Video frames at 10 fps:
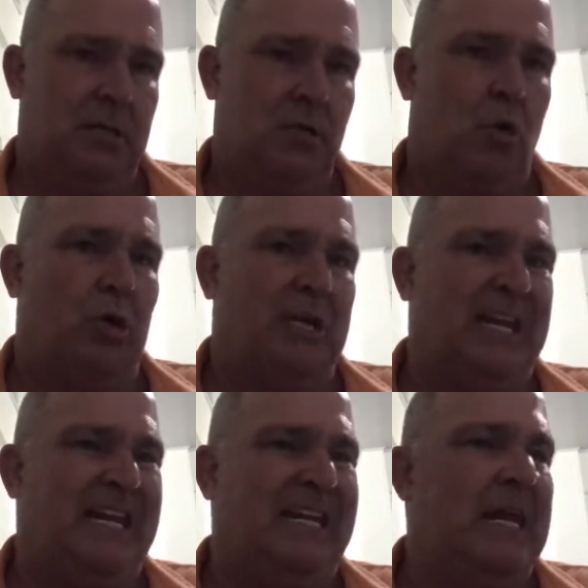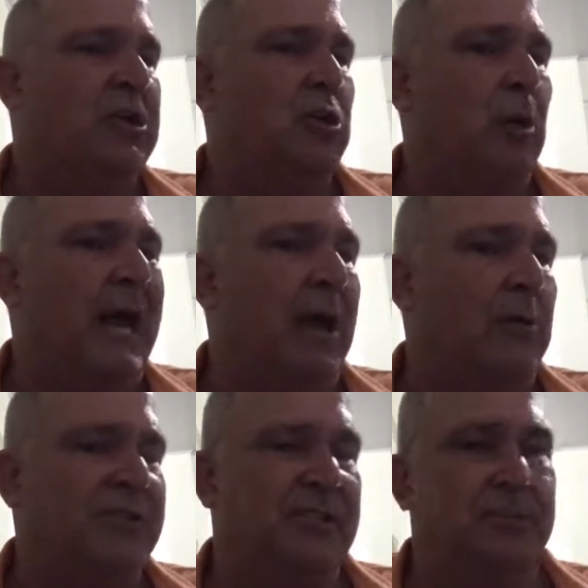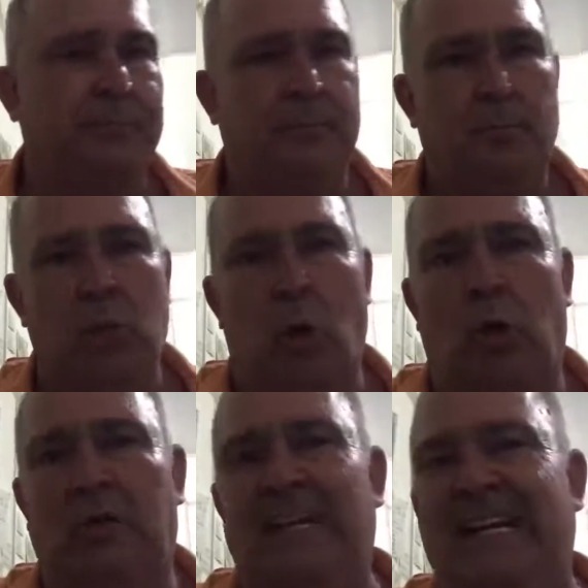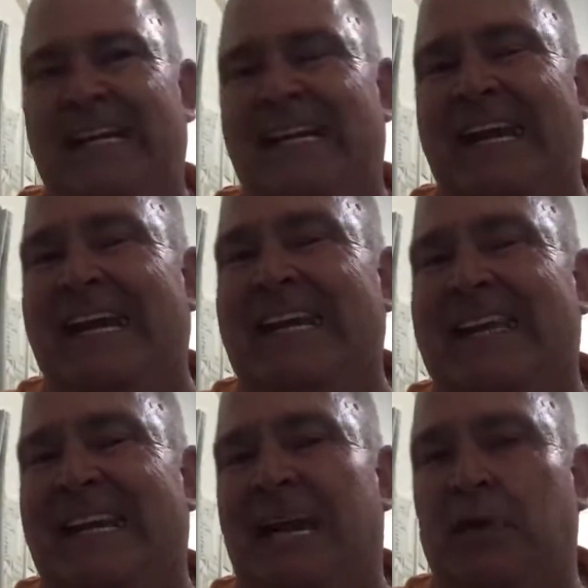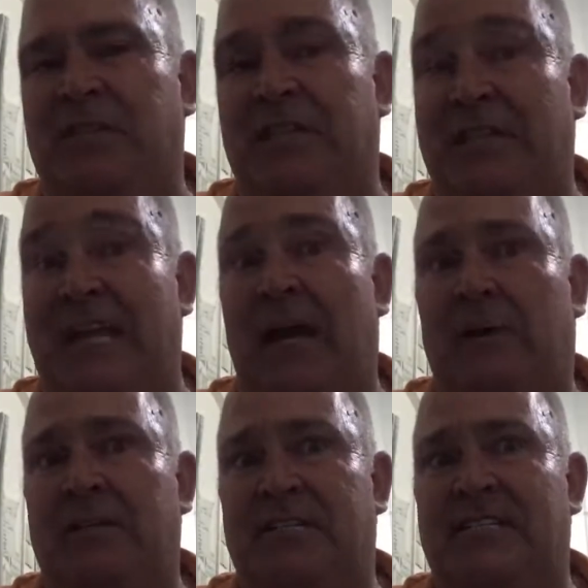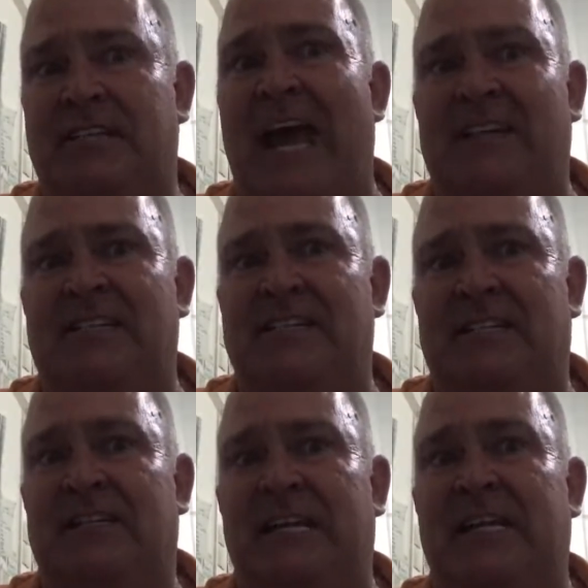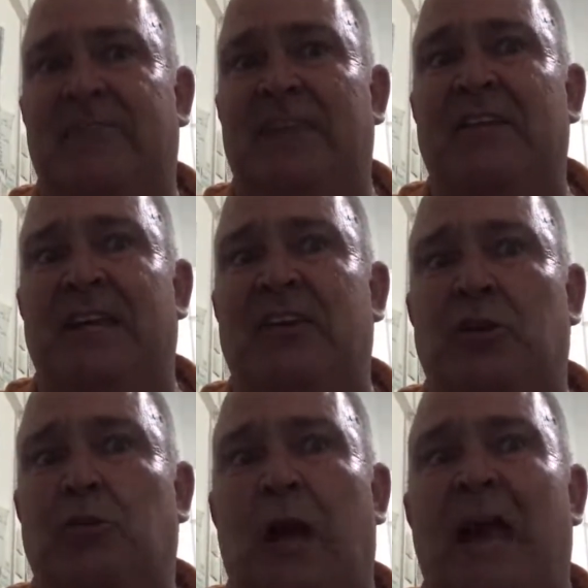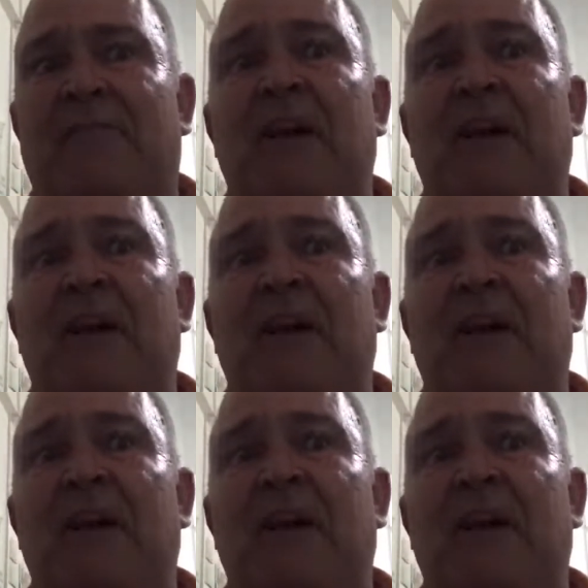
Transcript: or lien your house or lien anything else that the IRS has access to lien if they think you have